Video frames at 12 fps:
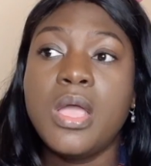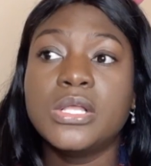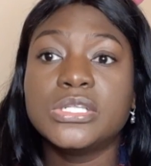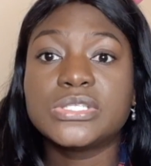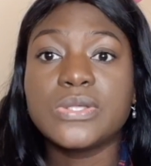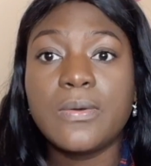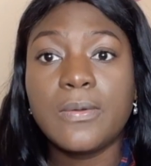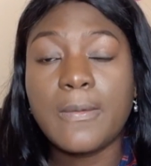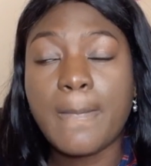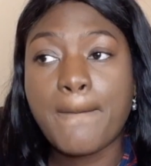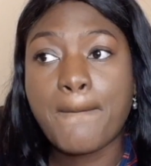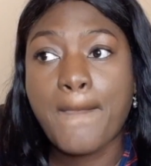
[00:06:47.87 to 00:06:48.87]

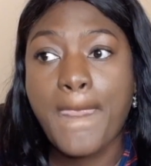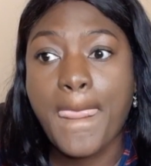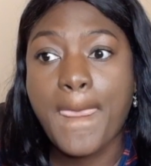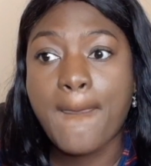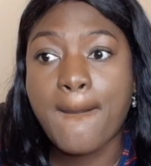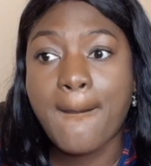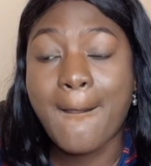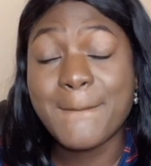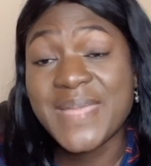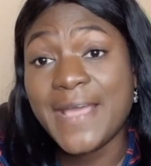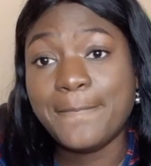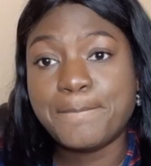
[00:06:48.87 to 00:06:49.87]
So,
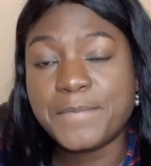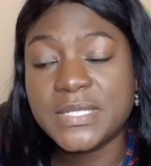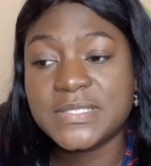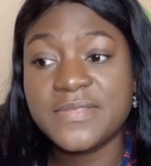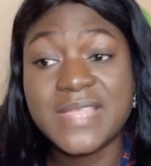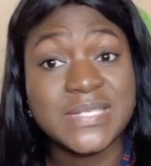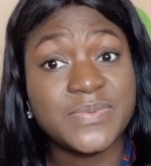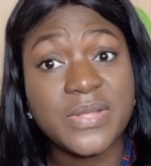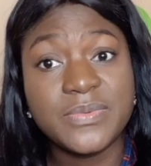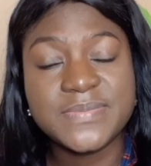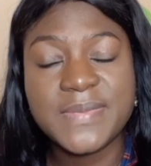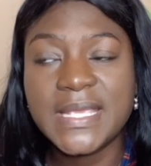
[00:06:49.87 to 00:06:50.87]
yeah, so that's what I
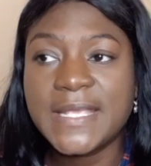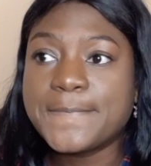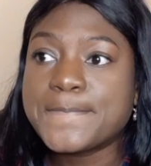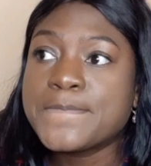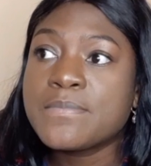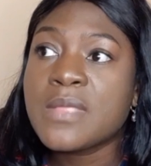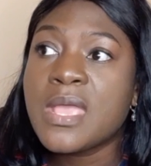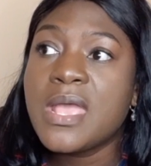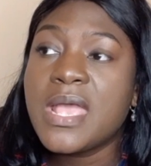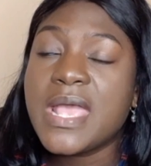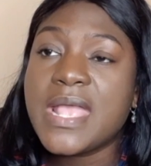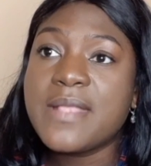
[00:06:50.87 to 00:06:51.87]
was making.
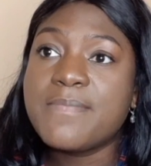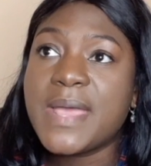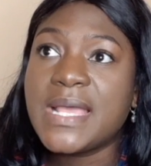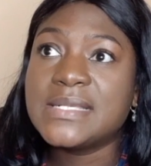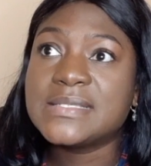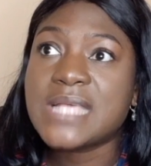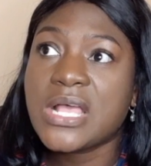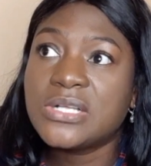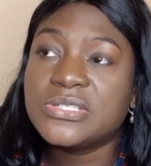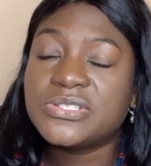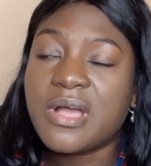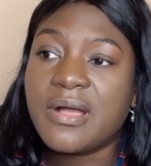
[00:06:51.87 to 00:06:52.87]
In my
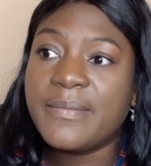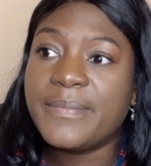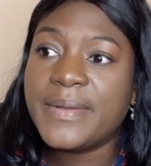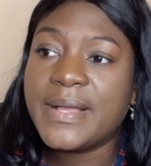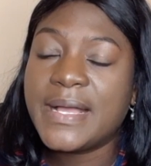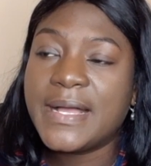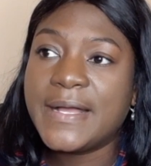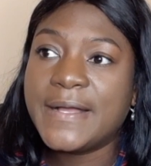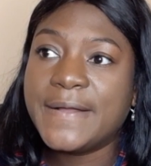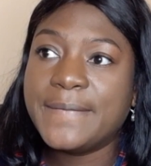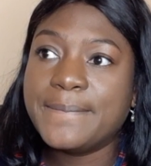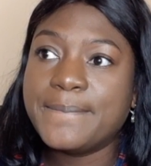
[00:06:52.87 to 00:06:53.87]
second job,
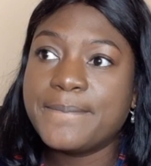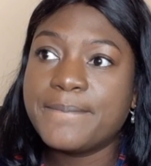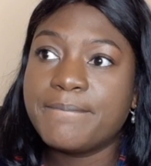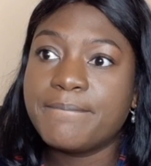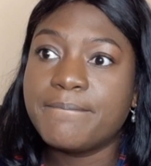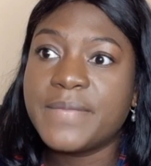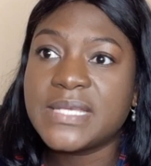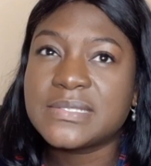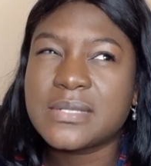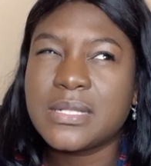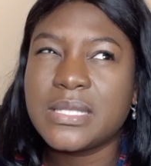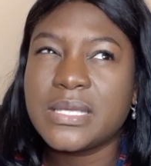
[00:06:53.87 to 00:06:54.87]

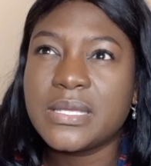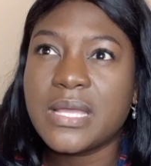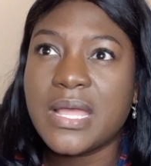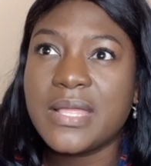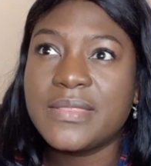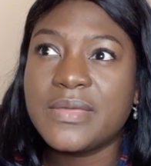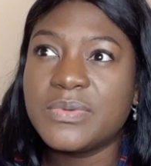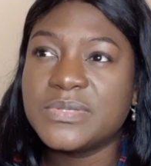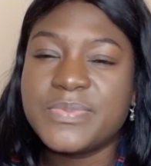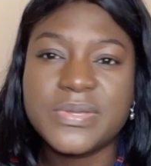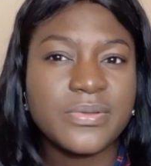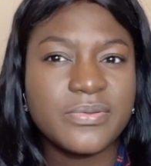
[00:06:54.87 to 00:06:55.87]
basically, it
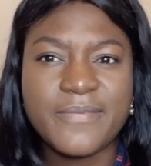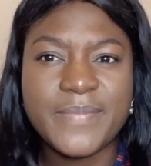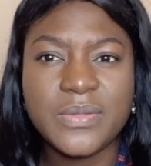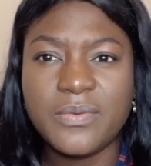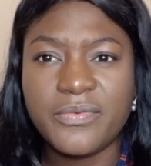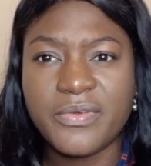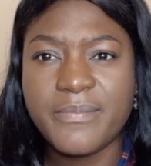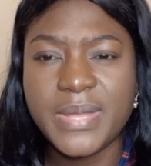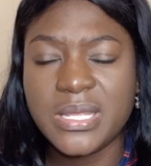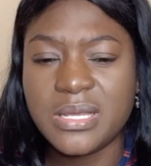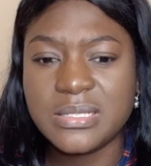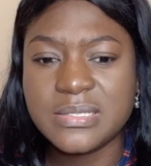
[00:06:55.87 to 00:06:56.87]
would have been over a
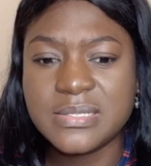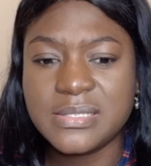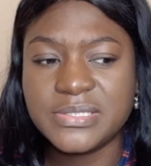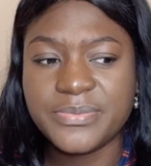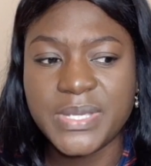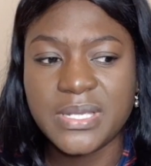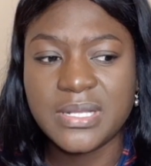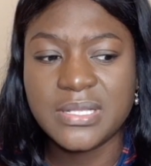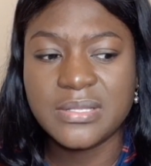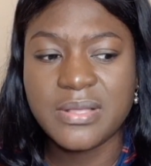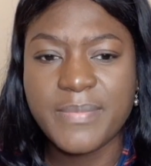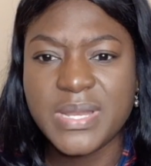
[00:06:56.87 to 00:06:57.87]
million
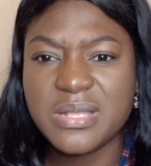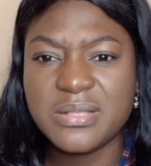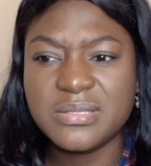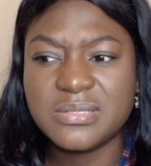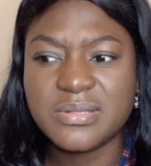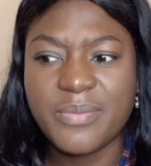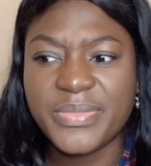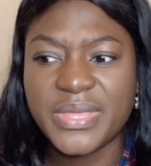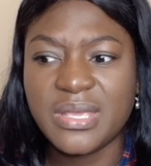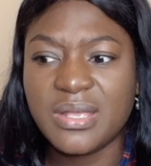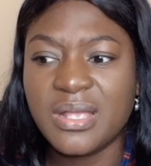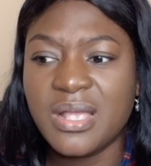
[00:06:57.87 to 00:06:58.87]
Jamaican, a million
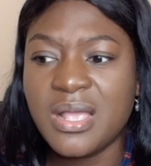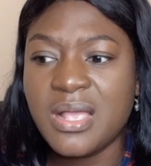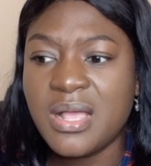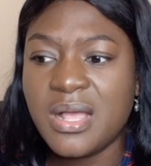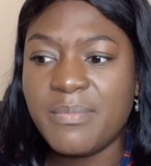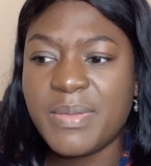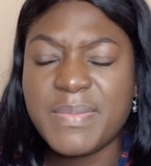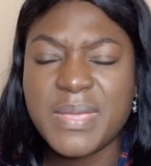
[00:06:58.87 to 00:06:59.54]
something, maybe